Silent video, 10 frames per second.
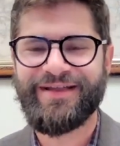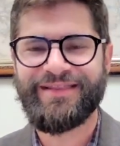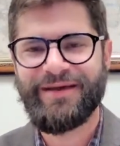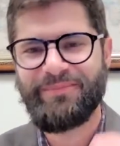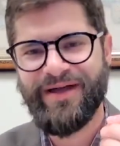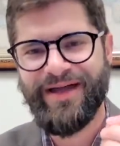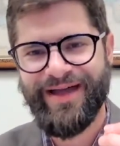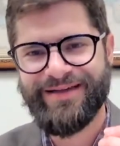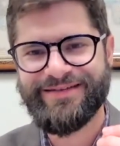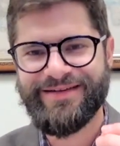That by
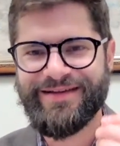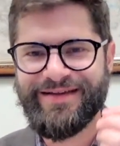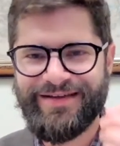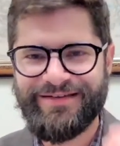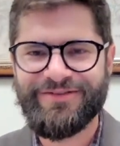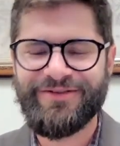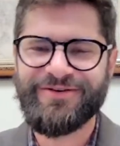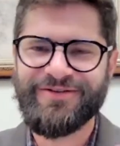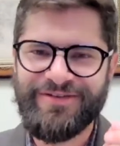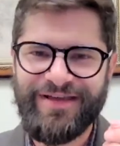asking, is there
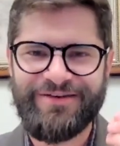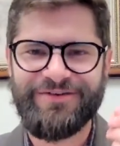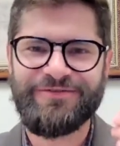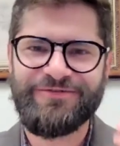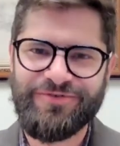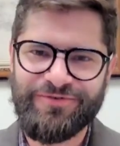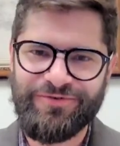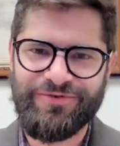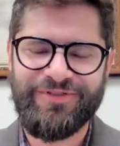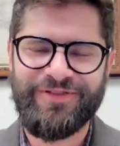a standard of
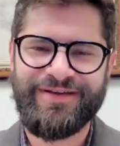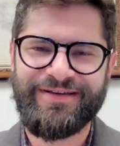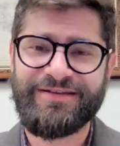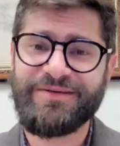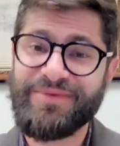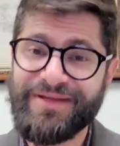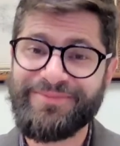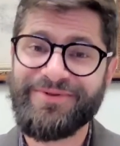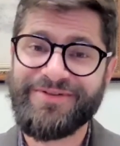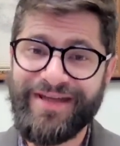truth? To be
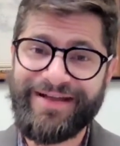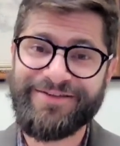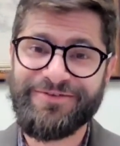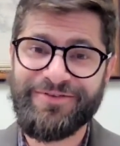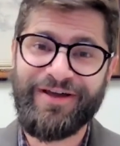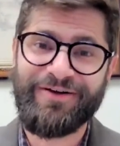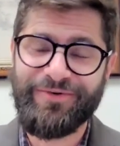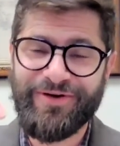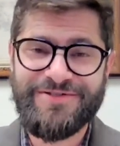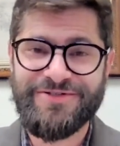able to answer that
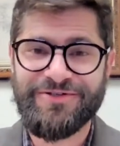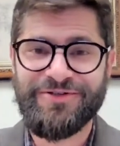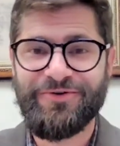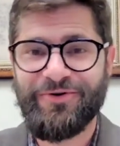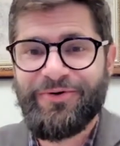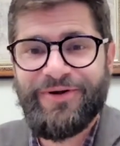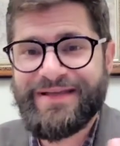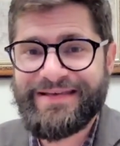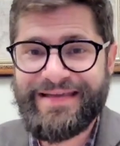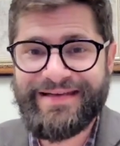question, you'd
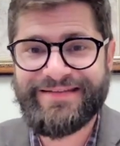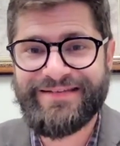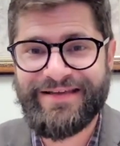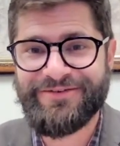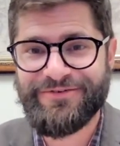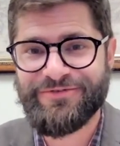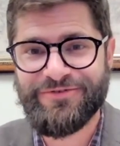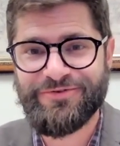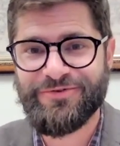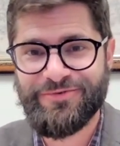already need a standard of
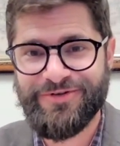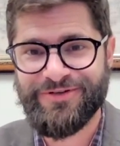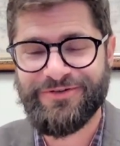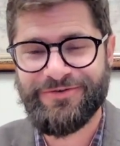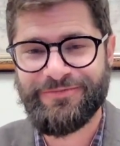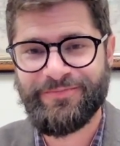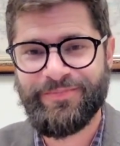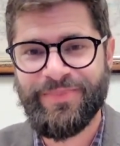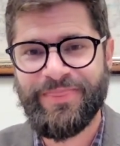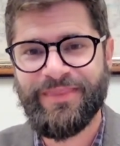truth, wouldn't you?
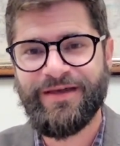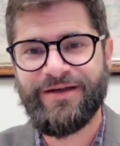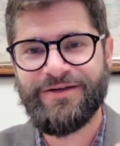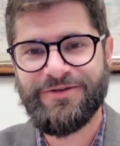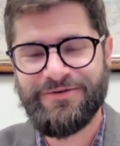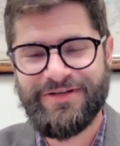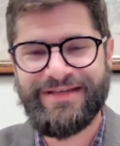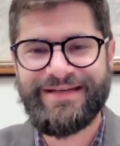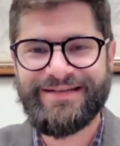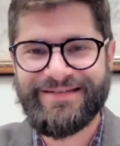You would
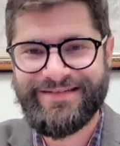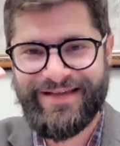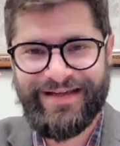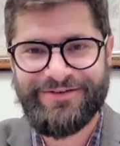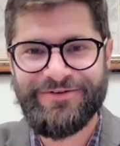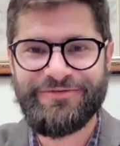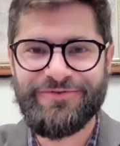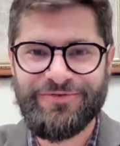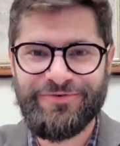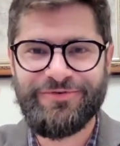need a standard of
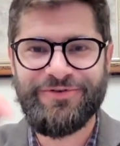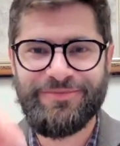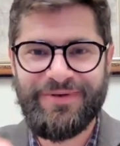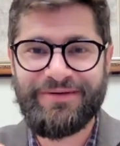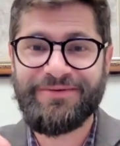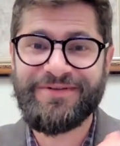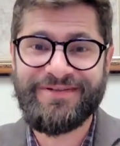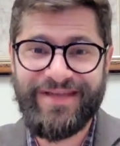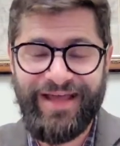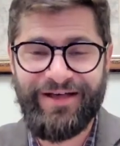truth to be able to
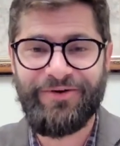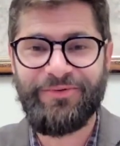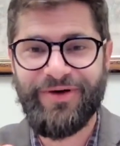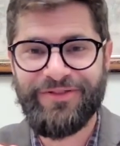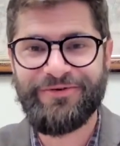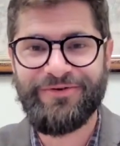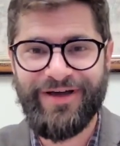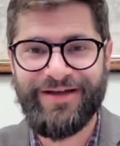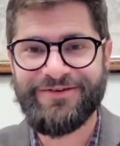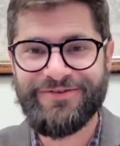tell whether or
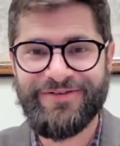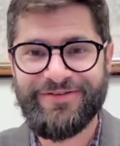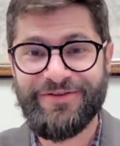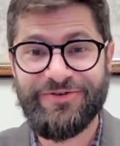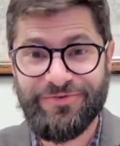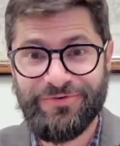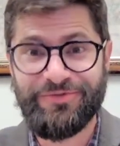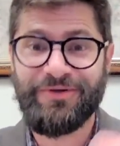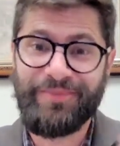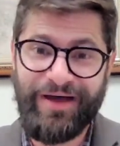not there's the
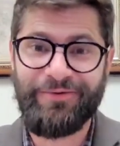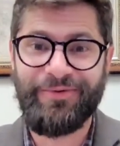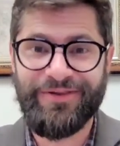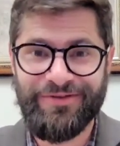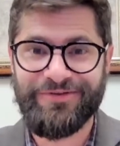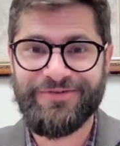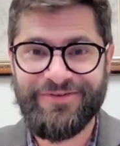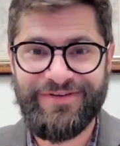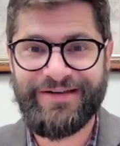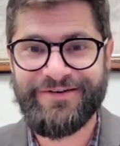truth about whether there's a
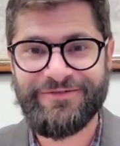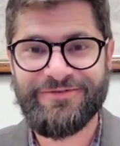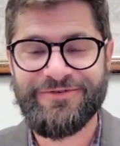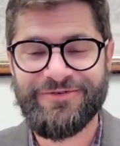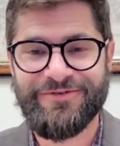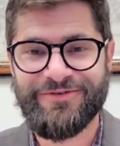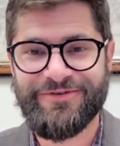standard of truth.